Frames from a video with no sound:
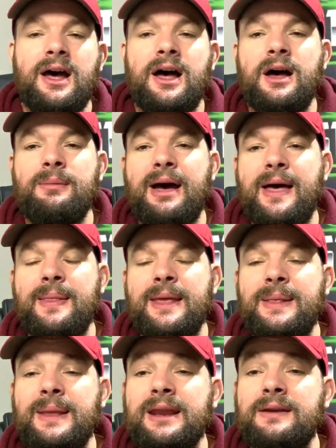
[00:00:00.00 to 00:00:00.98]
And
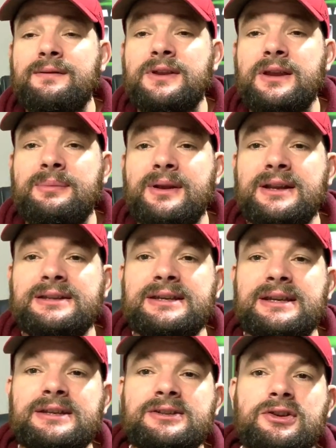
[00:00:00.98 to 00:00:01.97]
then they give the
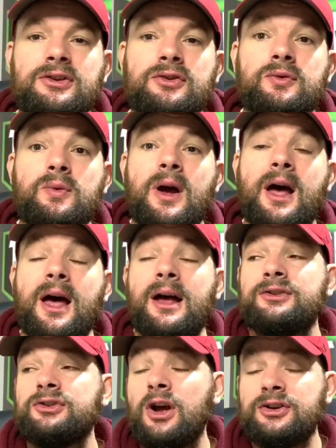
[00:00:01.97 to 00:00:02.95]
ability to
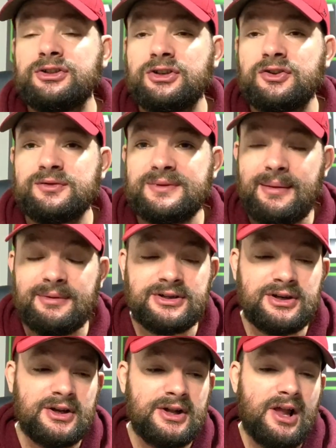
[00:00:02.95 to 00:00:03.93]
charge and do some damage.